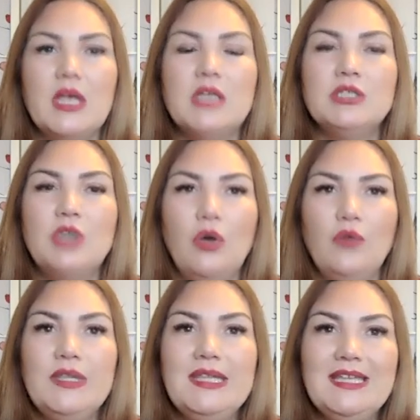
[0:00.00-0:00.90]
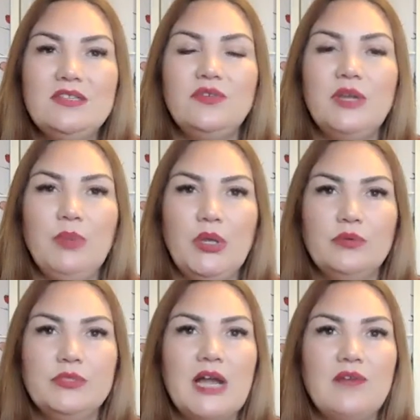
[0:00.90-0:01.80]
So we need to
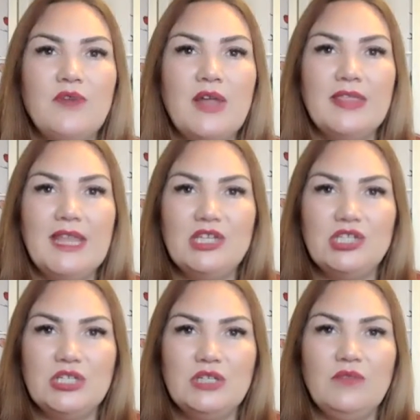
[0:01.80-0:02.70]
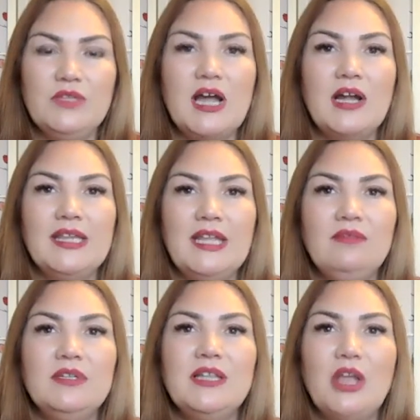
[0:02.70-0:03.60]
rebuild our foundation with our
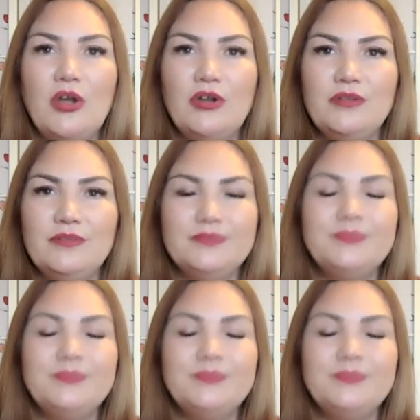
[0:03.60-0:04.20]
newly learned,